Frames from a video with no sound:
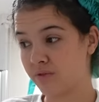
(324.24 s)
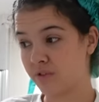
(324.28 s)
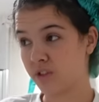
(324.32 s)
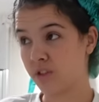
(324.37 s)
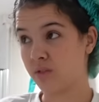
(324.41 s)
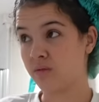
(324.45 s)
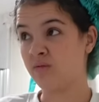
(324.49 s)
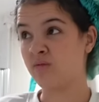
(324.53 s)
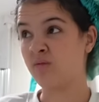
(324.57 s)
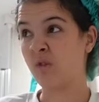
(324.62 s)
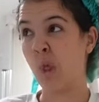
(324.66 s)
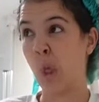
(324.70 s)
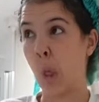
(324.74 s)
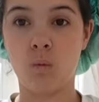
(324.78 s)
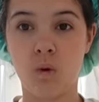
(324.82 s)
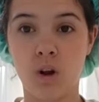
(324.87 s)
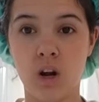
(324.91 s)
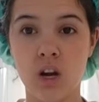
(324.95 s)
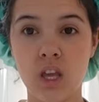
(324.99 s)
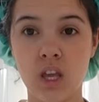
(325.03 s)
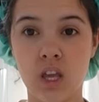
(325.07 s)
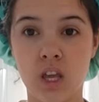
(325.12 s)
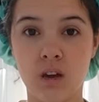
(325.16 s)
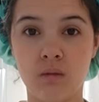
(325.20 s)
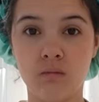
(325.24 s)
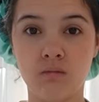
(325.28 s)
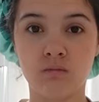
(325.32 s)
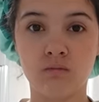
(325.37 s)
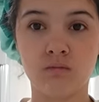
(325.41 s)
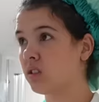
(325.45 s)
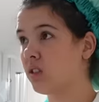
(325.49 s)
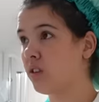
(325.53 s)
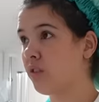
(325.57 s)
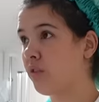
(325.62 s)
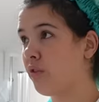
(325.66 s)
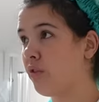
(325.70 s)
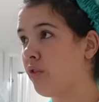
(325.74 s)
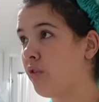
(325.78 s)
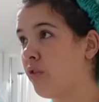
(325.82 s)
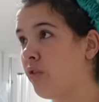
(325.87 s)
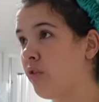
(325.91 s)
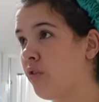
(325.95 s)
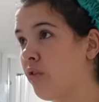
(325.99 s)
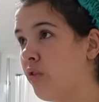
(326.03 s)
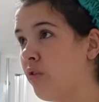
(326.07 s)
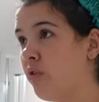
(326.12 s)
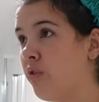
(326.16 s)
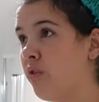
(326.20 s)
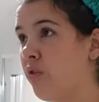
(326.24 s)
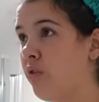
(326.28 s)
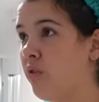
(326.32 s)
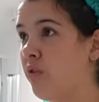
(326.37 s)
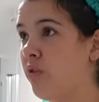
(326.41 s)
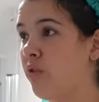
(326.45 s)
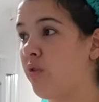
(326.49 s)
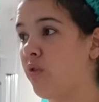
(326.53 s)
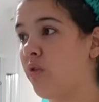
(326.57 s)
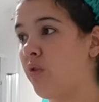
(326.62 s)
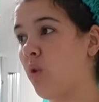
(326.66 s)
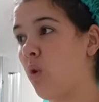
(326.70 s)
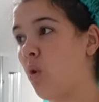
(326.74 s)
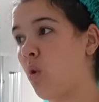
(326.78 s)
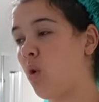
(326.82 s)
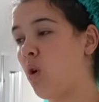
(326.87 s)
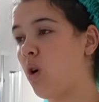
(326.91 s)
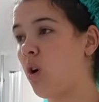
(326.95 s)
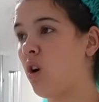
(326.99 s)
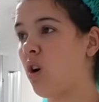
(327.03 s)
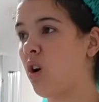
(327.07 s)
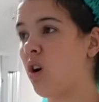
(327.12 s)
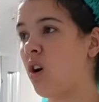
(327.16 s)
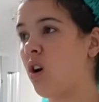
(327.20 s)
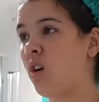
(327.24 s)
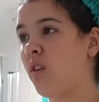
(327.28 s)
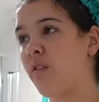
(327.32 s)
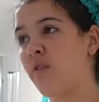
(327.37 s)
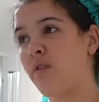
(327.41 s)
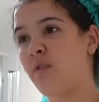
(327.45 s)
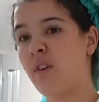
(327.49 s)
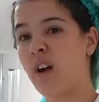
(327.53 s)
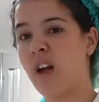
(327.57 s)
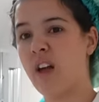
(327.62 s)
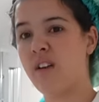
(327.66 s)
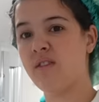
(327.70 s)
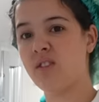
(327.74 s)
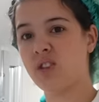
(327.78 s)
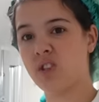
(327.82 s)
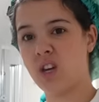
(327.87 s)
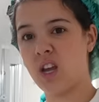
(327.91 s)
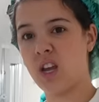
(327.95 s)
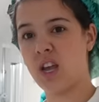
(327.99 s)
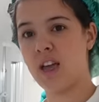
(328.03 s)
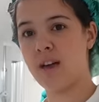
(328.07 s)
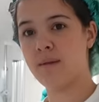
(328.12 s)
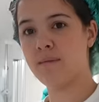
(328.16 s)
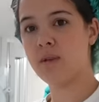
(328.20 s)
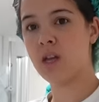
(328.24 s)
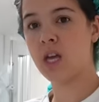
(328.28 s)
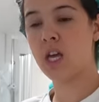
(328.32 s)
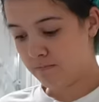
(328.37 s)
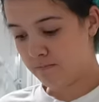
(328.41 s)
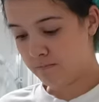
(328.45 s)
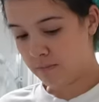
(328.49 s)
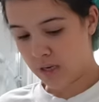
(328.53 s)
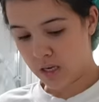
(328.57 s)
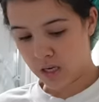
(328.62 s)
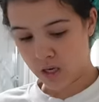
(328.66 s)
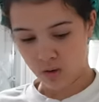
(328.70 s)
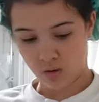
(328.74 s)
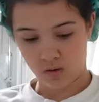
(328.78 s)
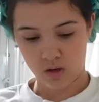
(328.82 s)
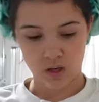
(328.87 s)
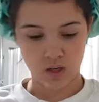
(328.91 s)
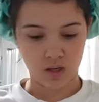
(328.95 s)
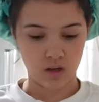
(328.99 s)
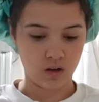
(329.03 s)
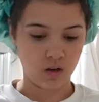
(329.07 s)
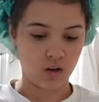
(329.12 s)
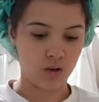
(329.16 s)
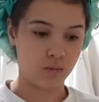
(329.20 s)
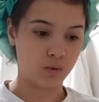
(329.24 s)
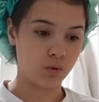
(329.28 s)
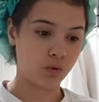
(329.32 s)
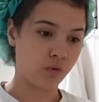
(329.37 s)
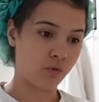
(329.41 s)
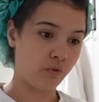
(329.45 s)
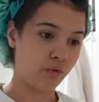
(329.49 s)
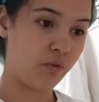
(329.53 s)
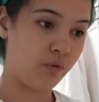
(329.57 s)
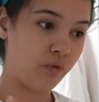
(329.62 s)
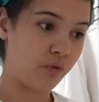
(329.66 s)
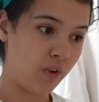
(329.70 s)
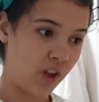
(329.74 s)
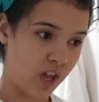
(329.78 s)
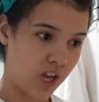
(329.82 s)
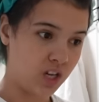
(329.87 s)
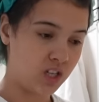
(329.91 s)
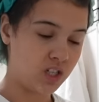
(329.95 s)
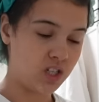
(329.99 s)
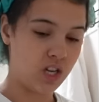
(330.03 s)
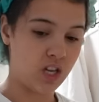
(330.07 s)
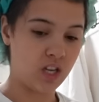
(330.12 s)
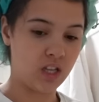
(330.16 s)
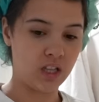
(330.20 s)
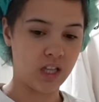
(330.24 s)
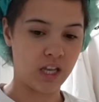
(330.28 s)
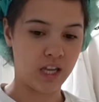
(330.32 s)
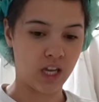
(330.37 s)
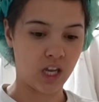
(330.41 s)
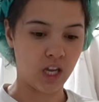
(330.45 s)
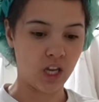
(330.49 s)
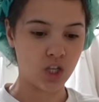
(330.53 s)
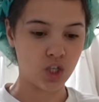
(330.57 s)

from 1 a.m. to 4-5-ish a.m. puking, almost fainting, like